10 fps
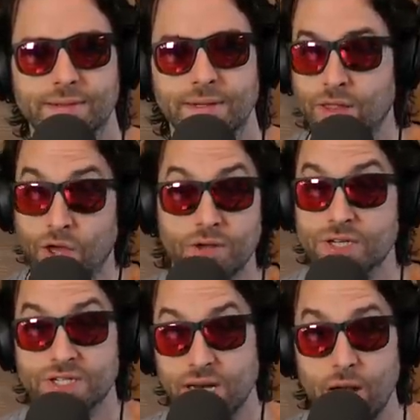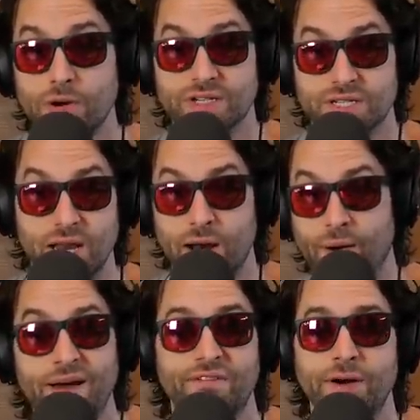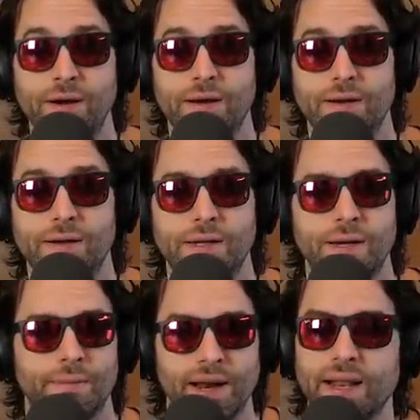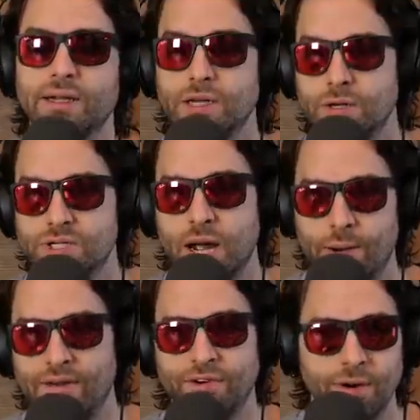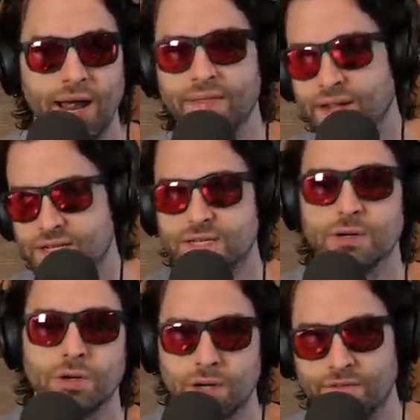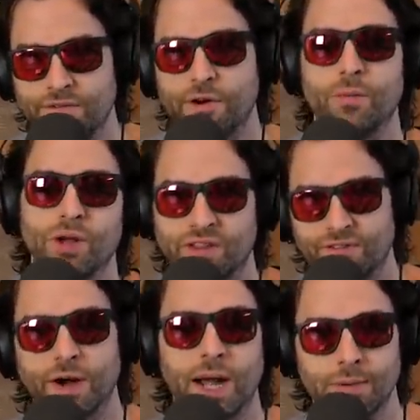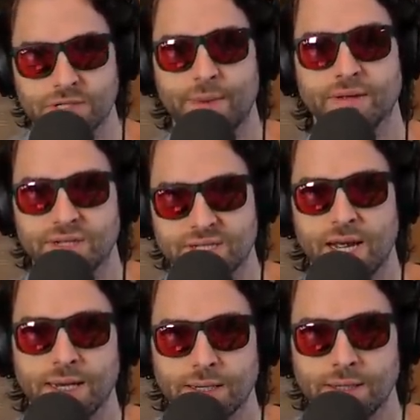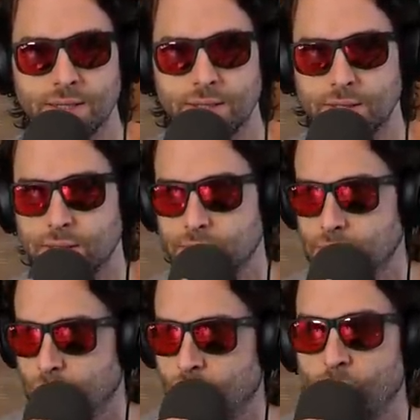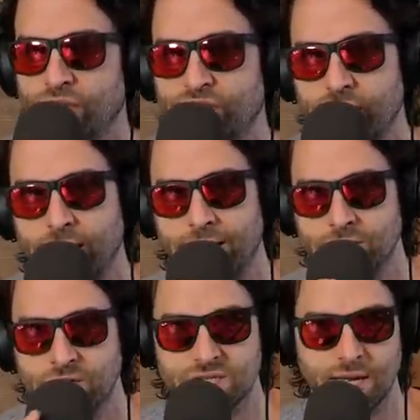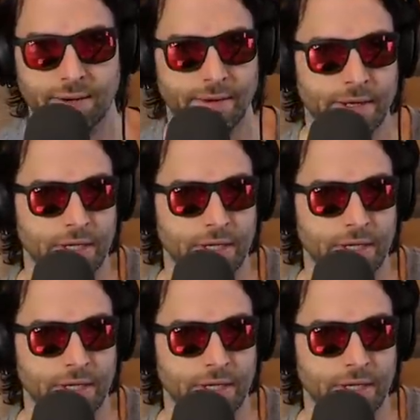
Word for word: You thought I was going to say no because I said however, but I like to use however and then still confirm what the fuck I was about to say, what the fuck I had just said.